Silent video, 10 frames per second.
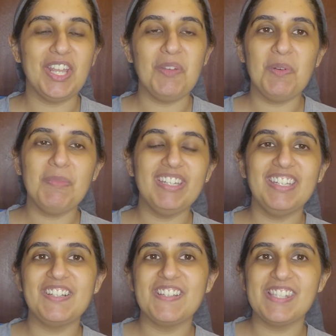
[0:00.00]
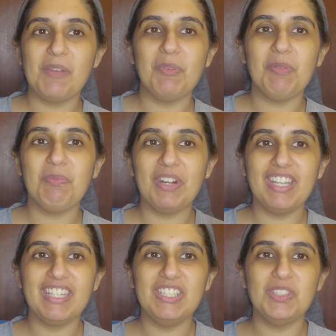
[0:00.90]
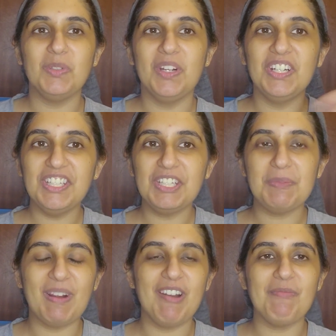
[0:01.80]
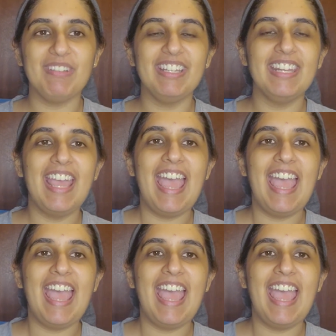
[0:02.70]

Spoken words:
a woman hears someone break into her apartment